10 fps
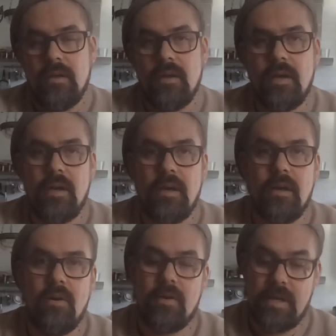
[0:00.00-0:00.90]

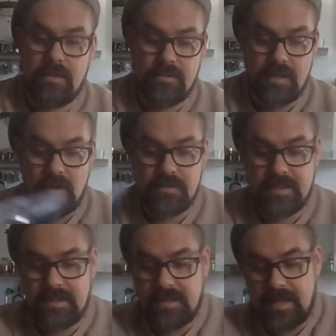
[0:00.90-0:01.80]
Okay, so now I'm
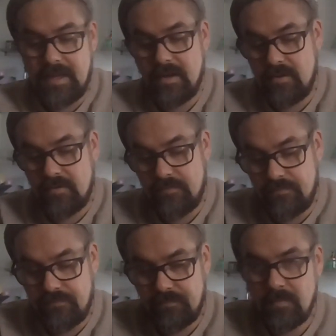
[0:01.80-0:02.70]
sitting here
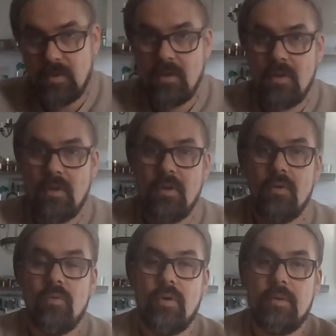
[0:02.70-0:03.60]

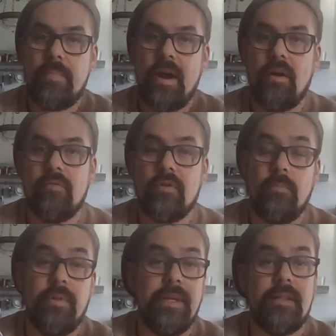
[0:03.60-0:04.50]
with a pair of
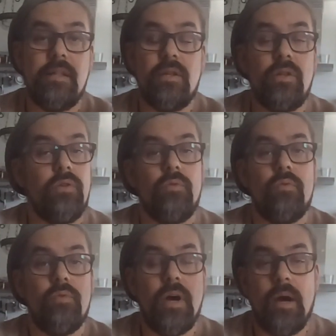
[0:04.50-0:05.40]
completely
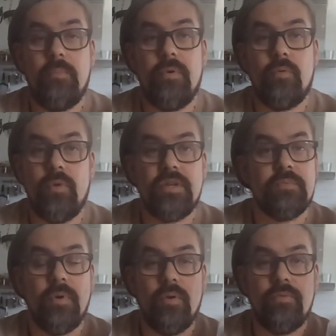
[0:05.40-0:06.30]
new upper
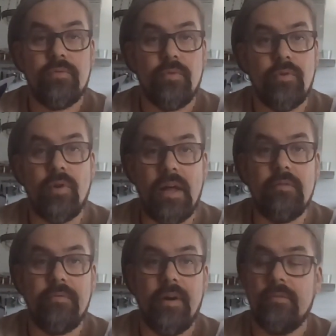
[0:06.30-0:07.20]
wishbones for
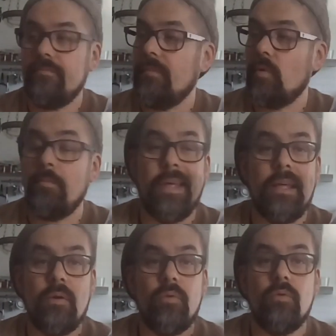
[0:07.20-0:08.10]
Alfa
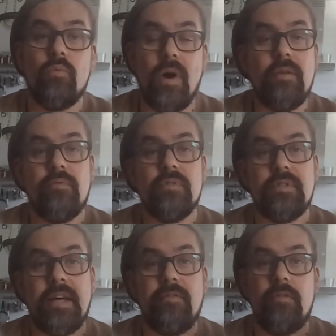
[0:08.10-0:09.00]
Romeo
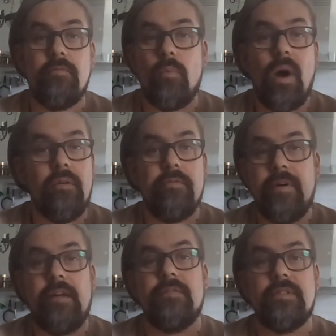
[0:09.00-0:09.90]
147,
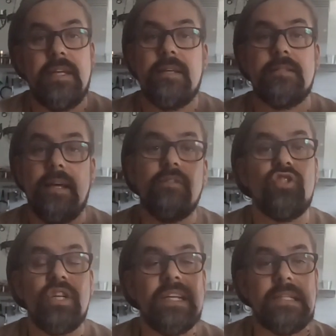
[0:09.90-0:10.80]
156 and
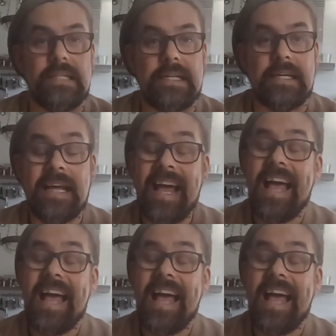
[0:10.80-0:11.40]
GT.